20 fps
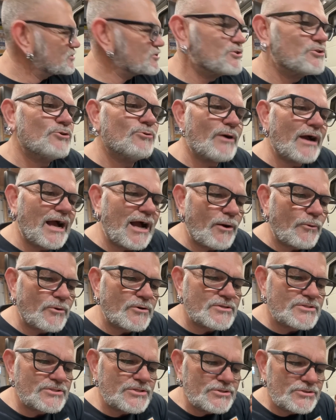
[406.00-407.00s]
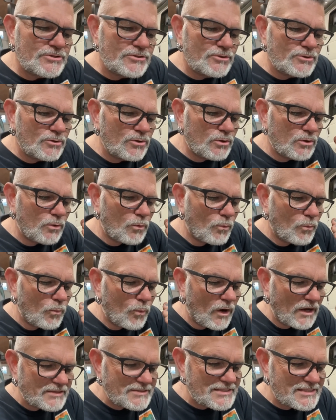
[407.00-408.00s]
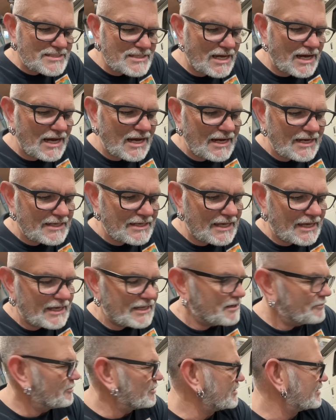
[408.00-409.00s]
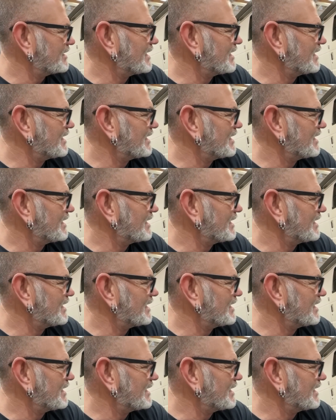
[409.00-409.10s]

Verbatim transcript: 2 hours to do one side and about an